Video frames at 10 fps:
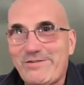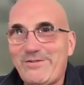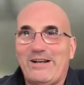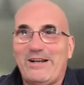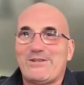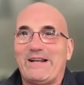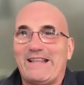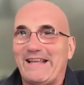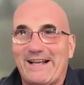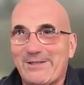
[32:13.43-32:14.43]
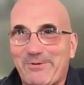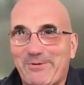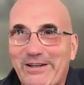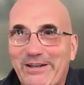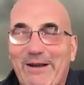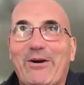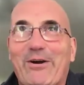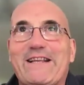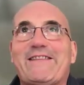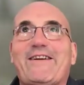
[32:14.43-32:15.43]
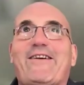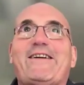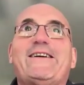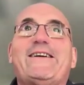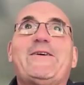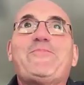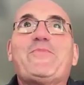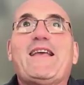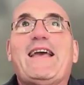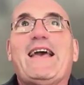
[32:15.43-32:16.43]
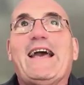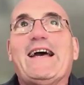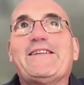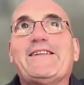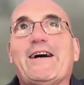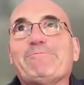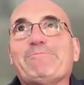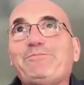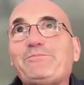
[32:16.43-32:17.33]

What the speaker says: You want to do anything else, but you did not want to eat there. And the